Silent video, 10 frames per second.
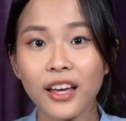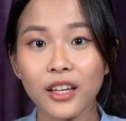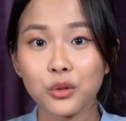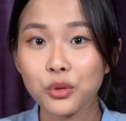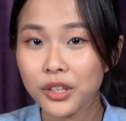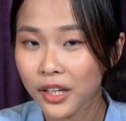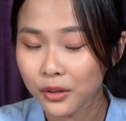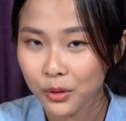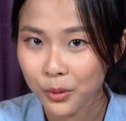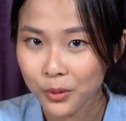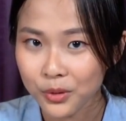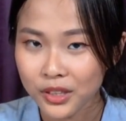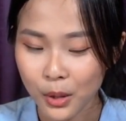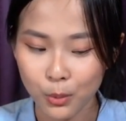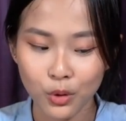and do take note
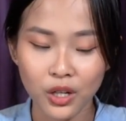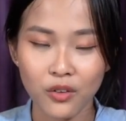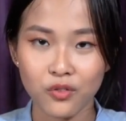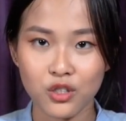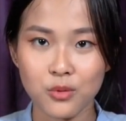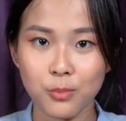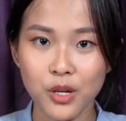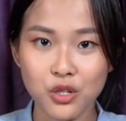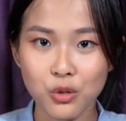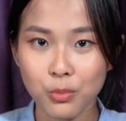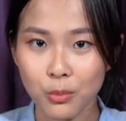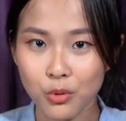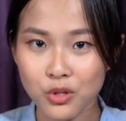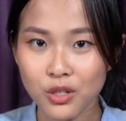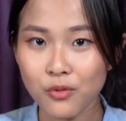that we're gonna have a special
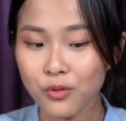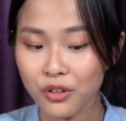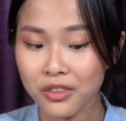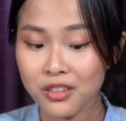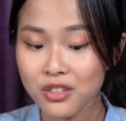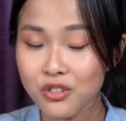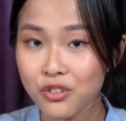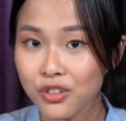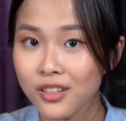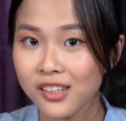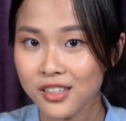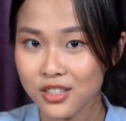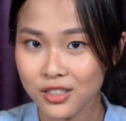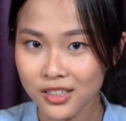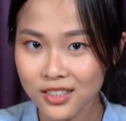promotion for these 3
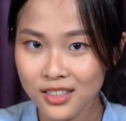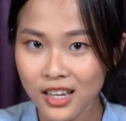dishes.